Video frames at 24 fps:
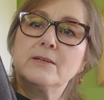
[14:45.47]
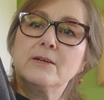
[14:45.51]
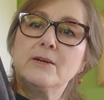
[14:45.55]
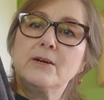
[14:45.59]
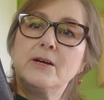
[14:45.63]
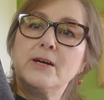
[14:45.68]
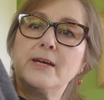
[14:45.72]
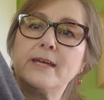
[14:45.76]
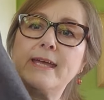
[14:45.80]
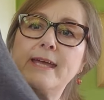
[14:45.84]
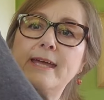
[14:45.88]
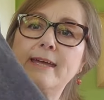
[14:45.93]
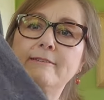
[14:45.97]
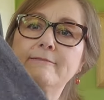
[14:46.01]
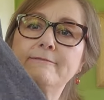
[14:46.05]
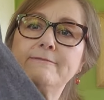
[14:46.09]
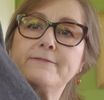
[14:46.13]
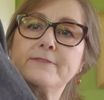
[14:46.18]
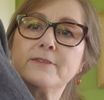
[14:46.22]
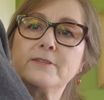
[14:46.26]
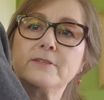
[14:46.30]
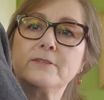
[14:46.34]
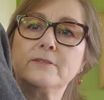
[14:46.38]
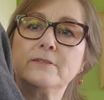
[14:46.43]
I have
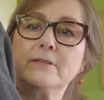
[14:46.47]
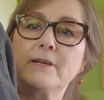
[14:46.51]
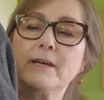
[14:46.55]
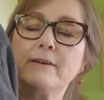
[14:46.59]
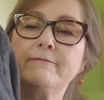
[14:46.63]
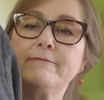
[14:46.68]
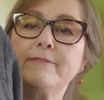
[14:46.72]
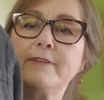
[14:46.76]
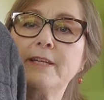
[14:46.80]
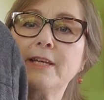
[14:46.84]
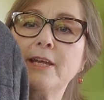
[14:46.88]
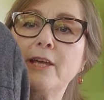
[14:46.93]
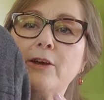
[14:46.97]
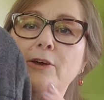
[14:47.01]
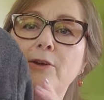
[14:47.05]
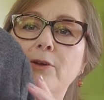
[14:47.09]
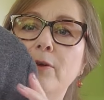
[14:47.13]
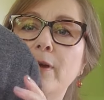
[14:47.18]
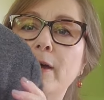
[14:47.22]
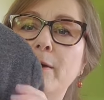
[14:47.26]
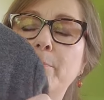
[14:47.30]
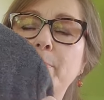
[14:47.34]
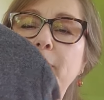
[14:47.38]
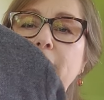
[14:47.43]
a
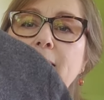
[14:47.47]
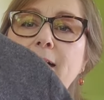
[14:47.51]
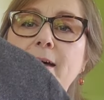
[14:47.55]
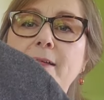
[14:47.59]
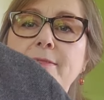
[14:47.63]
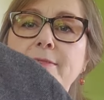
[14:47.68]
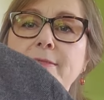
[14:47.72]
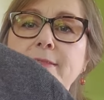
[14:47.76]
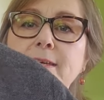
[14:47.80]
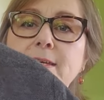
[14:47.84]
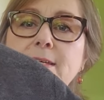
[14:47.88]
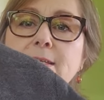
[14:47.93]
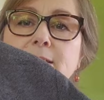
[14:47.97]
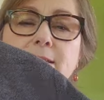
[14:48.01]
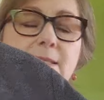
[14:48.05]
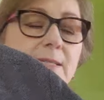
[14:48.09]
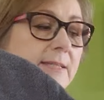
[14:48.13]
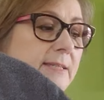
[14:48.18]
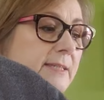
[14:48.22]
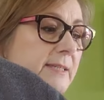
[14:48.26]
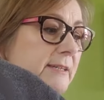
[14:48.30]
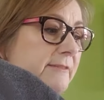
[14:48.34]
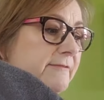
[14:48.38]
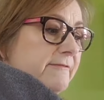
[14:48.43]
video about
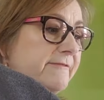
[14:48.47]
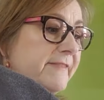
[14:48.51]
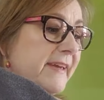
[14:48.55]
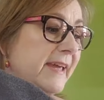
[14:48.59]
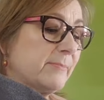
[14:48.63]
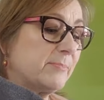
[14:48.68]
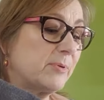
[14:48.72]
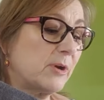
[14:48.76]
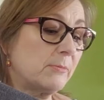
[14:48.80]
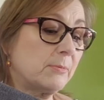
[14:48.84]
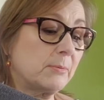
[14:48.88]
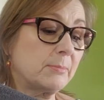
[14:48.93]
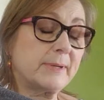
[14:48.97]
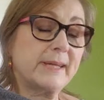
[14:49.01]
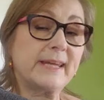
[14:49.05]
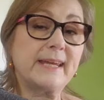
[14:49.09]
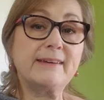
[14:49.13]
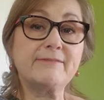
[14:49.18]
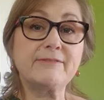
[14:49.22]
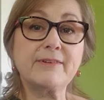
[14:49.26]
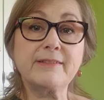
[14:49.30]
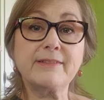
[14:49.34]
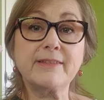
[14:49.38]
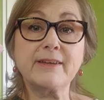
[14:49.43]
this. In fact, probably
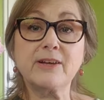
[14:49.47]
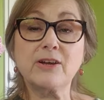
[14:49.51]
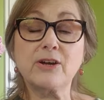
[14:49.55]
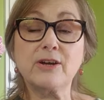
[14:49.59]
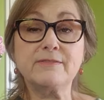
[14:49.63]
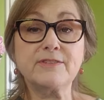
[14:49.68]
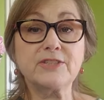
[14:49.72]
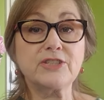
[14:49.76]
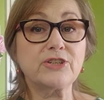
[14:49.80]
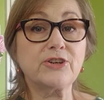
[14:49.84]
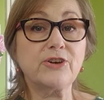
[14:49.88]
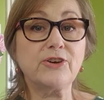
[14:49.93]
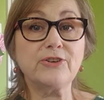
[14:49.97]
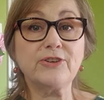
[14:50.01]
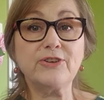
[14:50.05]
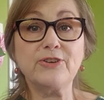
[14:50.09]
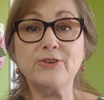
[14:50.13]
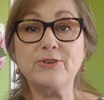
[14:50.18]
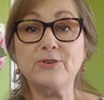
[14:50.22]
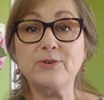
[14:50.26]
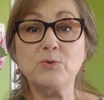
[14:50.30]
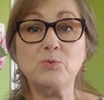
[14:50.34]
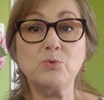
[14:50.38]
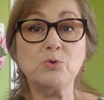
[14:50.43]
everything I've shown
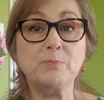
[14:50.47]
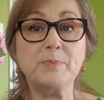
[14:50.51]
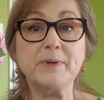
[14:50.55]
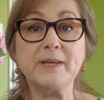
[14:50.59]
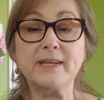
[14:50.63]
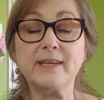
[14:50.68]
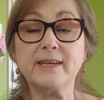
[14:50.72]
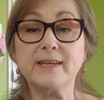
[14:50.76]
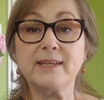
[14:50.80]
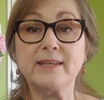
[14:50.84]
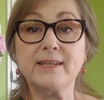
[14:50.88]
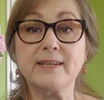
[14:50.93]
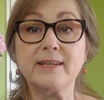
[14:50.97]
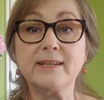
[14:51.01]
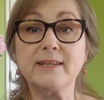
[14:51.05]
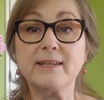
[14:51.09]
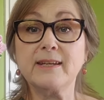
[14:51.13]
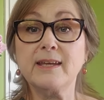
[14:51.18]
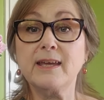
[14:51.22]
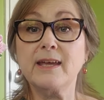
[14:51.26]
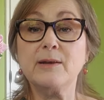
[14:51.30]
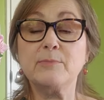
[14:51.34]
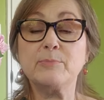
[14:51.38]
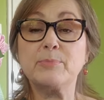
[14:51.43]
you will be
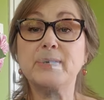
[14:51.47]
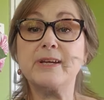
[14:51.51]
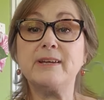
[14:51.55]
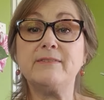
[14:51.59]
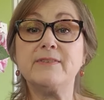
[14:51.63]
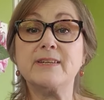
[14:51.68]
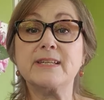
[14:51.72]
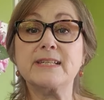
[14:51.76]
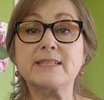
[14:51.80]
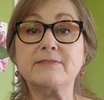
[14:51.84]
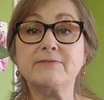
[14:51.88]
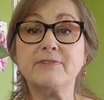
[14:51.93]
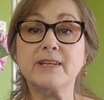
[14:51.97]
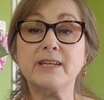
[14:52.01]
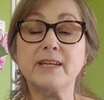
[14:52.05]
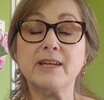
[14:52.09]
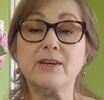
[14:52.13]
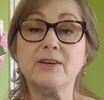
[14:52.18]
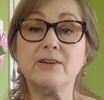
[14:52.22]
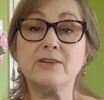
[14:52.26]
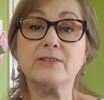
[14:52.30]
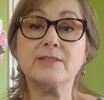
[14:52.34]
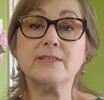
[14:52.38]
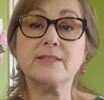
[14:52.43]
in previous
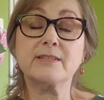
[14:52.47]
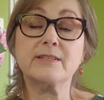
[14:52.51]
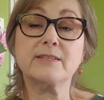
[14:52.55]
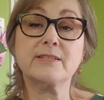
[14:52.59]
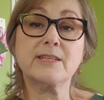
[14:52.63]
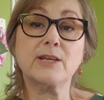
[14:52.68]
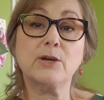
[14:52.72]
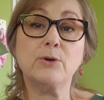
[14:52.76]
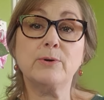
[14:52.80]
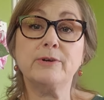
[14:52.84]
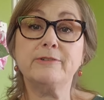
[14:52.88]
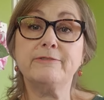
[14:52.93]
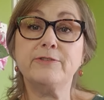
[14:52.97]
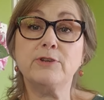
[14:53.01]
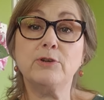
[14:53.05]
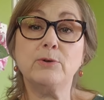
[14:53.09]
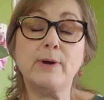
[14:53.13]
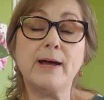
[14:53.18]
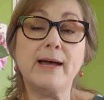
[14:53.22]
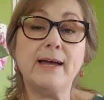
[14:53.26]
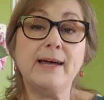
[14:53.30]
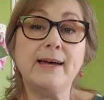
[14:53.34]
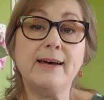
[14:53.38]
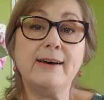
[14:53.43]
videos. So if you
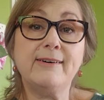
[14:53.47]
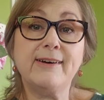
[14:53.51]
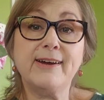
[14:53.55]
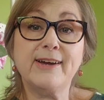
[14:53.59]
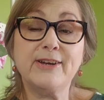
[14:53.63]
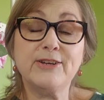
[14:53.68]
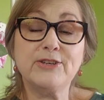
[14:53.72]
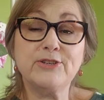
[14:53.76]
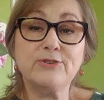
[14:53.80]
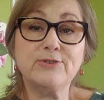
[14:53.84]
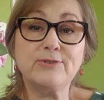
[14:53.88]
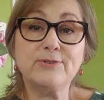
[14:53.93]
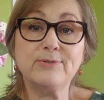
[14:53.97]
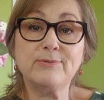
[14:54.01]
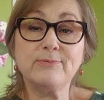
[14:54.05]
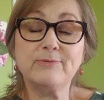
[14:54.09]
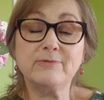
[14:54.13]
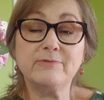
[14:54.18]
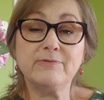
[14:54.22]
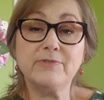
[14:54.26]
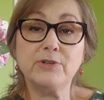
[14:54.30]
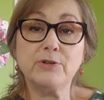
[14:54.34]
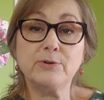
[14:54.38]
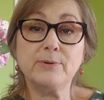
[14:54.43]
are a new
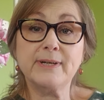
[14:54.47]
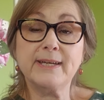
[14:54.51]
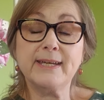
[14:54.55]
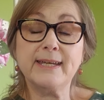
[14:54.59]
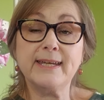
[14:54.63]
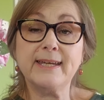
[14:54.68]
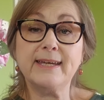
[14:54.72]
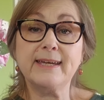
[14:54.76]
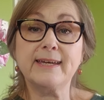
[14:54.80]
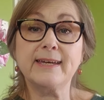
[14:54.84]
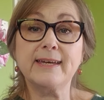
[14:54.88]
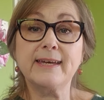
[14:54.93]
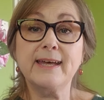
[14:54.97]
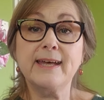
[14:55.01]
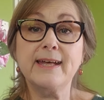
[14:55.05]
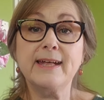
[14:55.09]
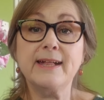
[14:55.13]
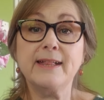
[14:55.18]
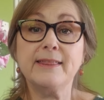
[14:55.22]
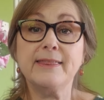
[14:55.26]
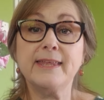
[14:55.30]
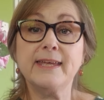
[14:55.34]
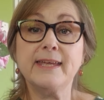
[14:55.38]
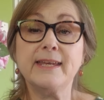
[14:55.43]
viewer here,
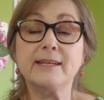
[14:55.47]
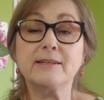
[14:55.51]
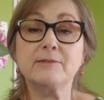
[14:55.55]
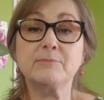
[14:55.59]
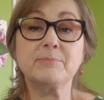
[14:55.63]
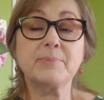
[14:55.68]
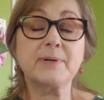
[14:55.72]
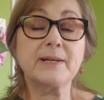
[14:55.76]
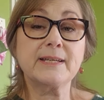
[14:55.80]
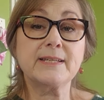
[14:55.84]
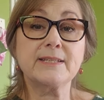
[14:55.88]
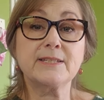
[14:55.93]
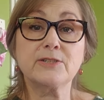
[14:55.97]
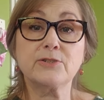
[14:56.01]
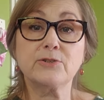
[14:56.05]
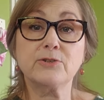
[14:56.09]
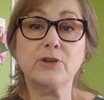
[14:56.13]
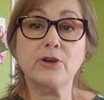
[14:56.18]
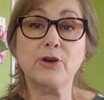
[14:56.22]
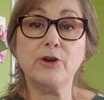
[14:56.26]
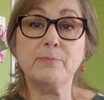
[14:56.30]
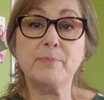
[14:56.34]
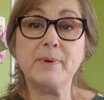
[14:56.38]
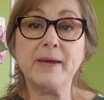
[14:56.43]
then please
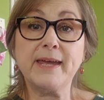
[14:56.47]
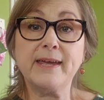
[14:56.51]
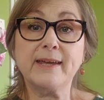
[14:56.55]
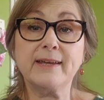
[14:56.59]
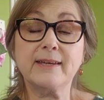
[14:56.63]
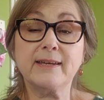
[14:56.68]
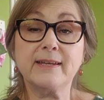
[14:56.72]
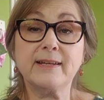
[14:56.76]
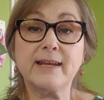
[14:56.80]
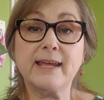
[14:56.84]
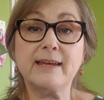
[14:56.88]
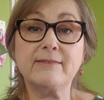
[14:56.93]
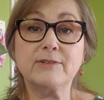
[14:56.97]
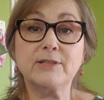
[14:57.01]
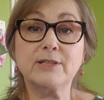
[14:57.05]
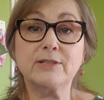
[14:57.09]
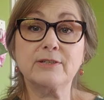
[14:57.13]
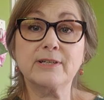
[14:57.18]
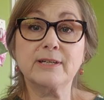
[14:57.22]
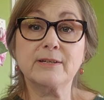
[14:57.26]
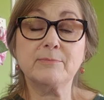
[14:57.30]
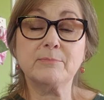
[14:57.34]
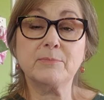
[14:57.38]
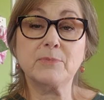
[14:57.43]
do go back and have a
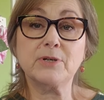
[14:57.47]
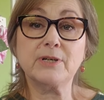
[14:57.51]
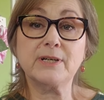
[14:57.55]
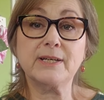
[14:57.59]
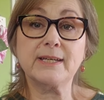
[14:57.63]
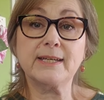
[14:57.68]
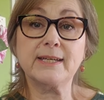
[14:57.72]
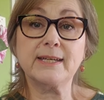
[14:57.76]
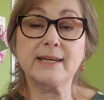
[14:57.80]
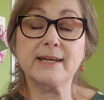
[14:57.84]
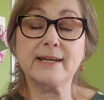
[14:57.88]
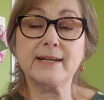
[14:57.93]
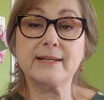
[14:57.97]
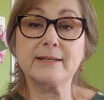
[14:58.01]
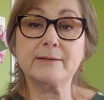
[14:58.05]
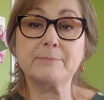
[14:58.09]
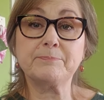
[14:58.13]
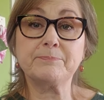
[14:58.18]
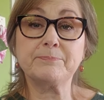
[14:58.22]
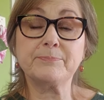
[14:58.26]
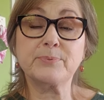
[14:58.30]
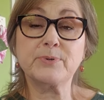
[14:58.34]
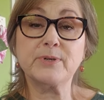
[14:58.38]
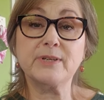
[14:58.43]
look at my
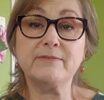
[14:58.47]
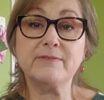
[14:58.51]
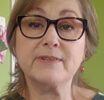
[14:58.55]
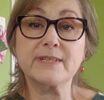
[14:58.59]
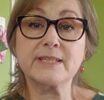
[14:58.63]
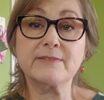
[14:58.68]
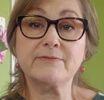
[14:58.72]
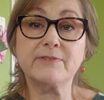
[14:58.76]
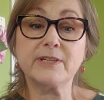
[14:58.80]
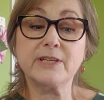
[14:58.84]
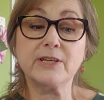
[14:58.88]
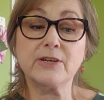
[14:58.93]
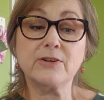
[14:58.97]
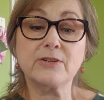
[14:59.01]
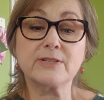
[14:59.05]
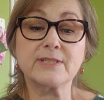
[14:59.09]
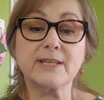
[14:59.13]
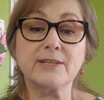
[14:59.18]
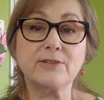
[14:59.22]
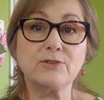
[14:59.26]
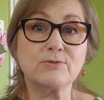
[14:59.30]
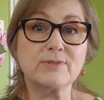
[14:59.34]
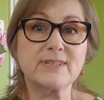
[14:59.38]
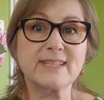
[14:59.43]
previous videos,
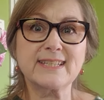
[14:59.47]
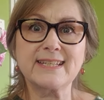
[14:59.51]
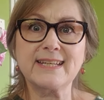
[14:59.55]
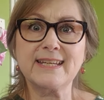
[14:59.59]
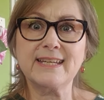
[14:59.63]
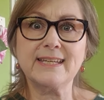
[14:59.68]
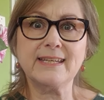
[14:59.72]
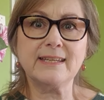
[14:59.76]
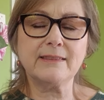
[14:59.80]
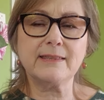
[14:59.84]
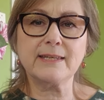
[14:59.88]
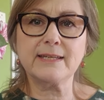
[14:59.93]
and you'll see